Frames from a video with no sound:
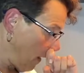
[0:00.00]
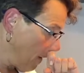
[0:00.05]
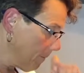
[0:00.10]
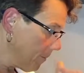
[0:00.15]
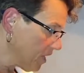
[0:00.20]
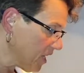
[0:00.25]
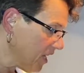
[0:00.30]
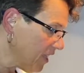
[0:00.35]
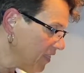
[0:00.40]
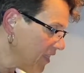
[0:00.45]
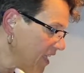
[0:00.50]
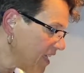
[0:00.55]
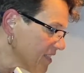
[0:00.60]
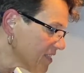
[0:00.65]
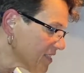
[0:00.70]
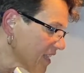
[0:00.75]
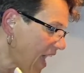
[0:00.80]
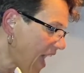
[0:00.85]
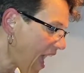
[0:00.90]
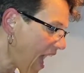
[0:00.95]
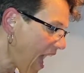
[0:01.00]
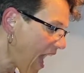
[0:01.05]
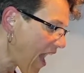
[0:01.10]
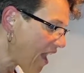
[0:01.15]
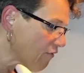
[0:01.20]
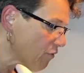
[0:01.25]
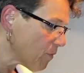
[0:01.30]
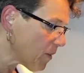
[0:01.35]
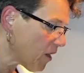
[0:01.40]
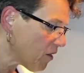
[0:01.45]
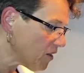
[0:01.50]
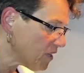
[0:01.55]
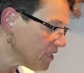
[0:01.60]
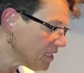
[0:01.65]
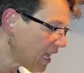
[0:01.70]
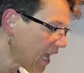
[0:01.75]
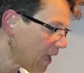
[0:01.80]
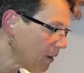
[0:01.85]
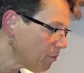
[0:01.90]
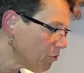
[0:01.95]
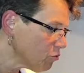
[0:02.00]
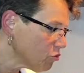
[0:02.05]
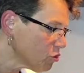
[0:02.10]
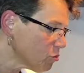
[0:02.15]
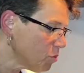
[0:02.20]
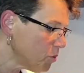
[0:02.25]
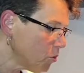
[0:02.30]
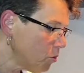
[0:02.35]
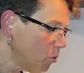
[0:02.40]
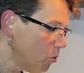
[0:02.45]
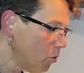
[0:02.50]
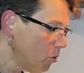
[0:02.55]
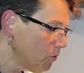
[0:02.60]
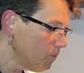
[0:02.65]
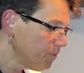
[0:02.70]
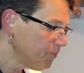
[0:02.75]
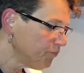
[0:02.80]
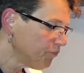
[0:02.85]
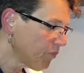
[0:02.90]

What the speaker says: But in this, I have about a tablespoon